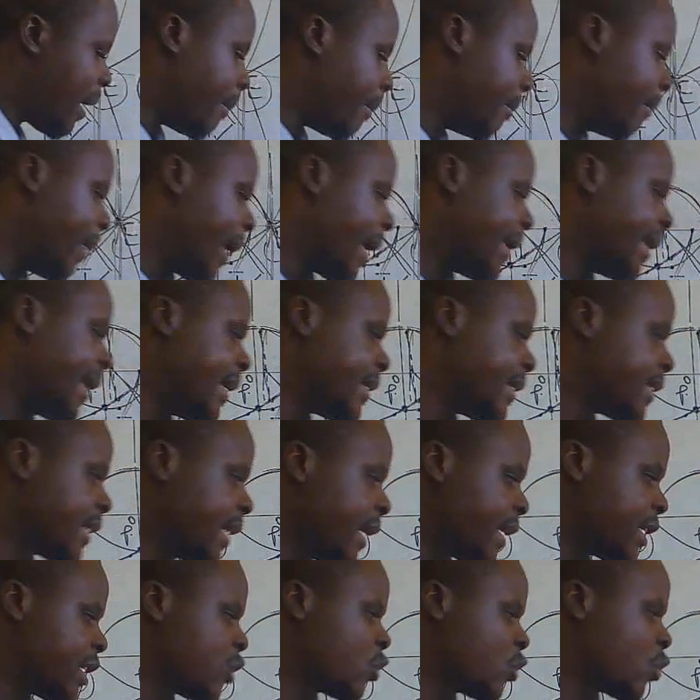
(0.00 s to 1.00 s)
minus
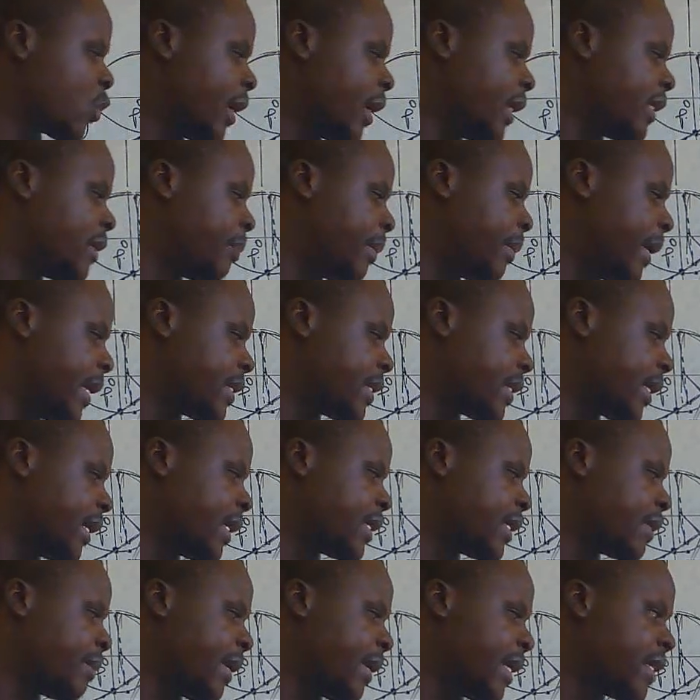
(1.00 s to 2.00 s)
x squared plus
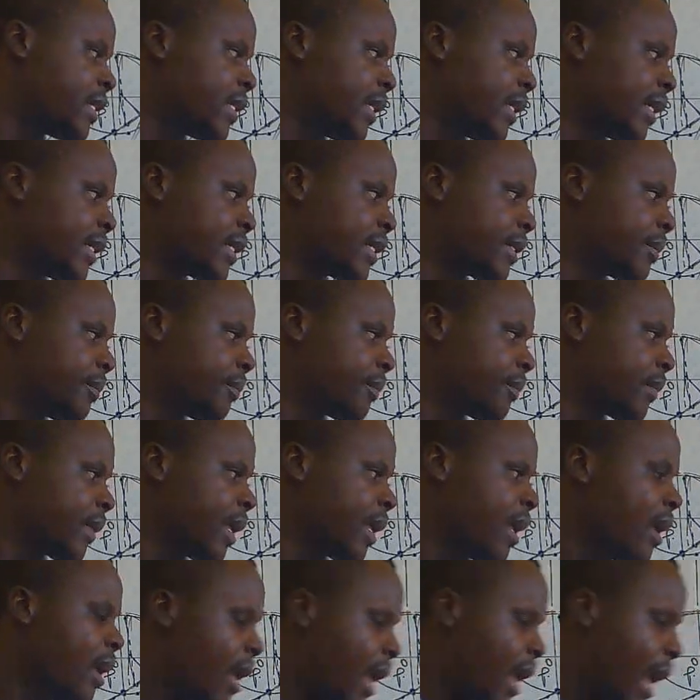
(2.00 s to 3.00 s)
x plus 6.
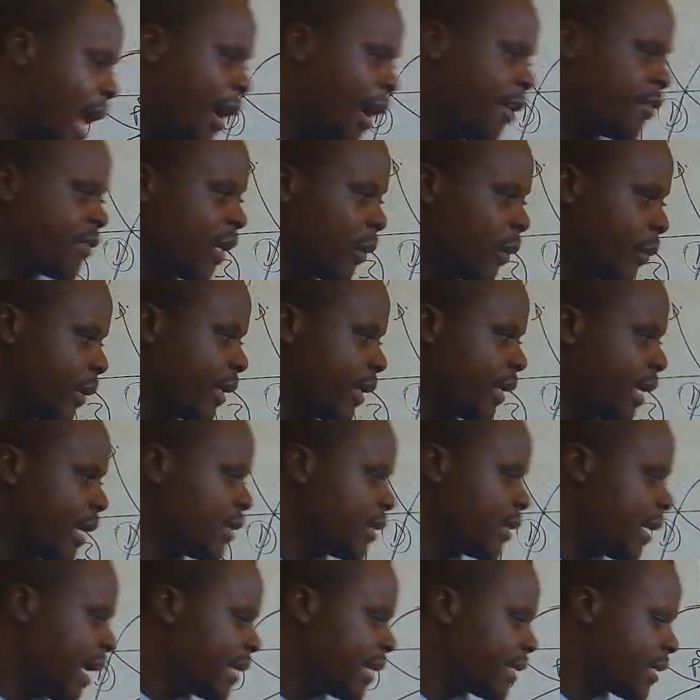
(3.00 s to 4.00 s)
After we
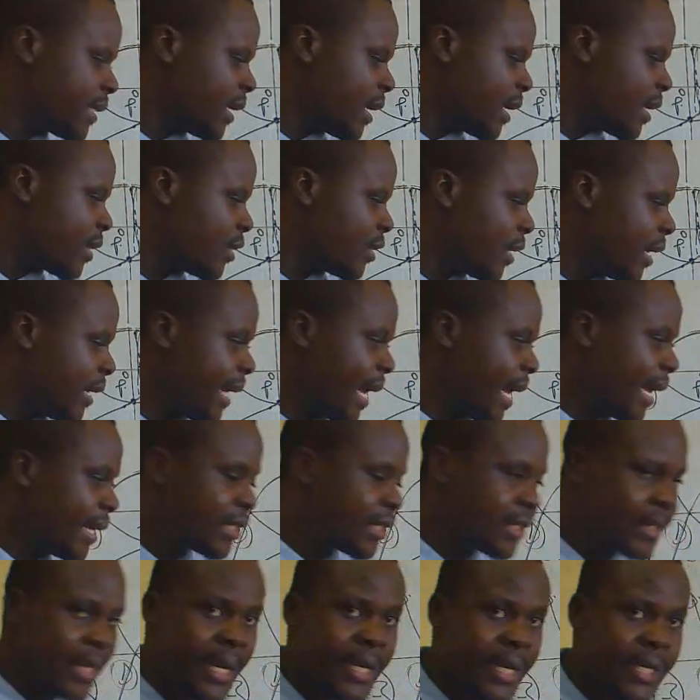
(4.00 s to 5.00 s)
get that, then I
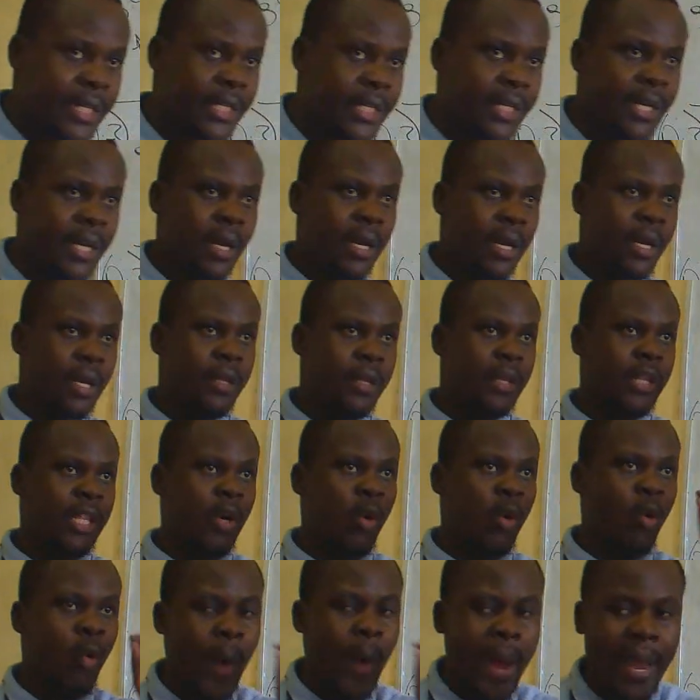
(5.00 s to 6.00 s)
said the
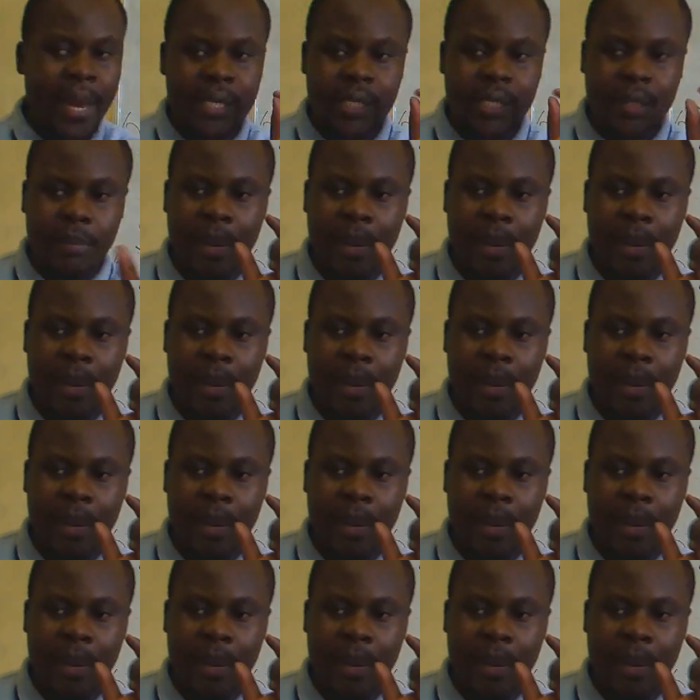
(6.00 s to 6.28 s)
word